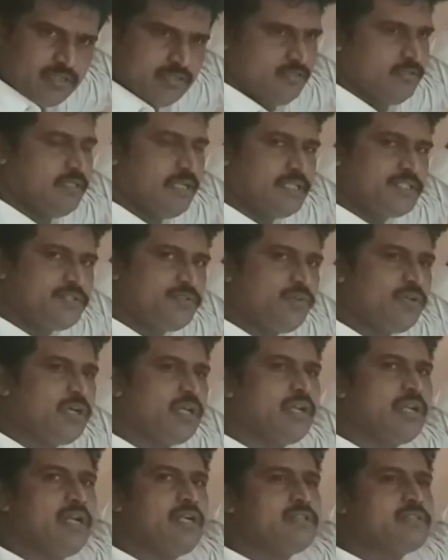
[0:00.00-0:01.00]
Just you can
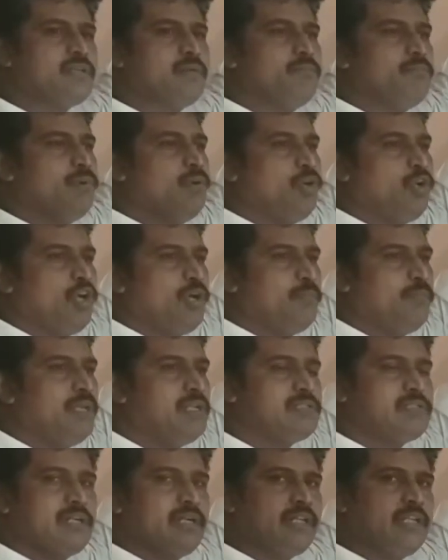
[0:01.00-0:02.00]
write some
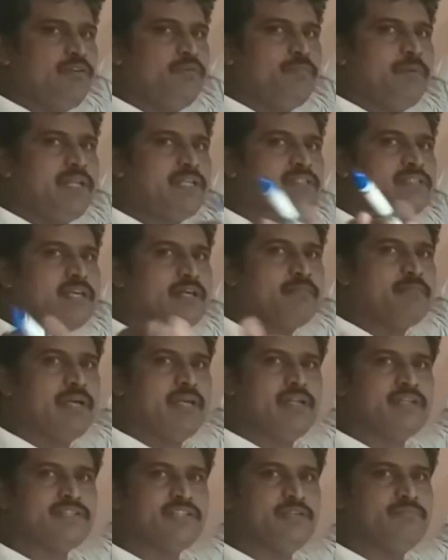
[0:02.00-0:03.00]
monomials and give plus or
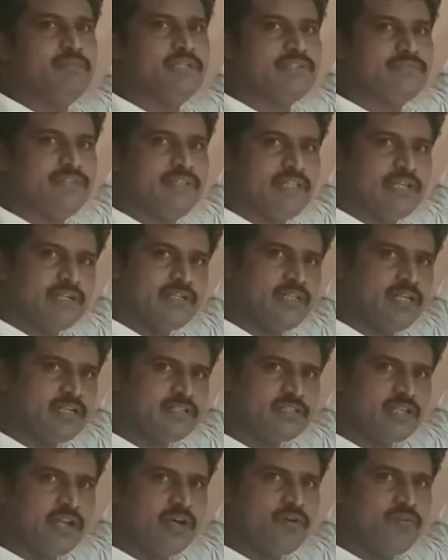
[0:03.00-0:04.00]
minus in between that. That's
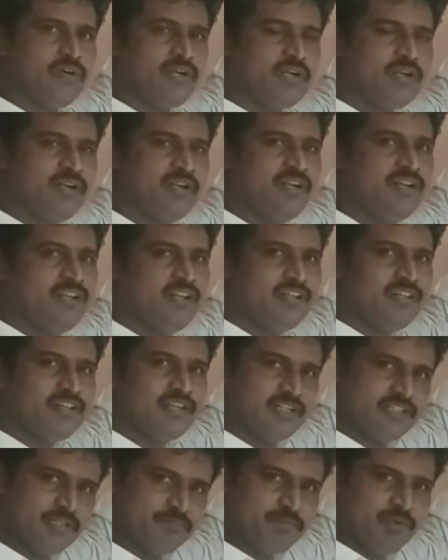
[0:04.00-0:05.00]
our.
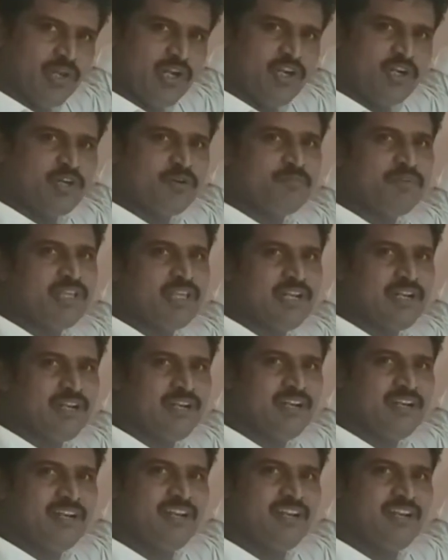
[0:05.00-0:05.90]
That's a polynomial.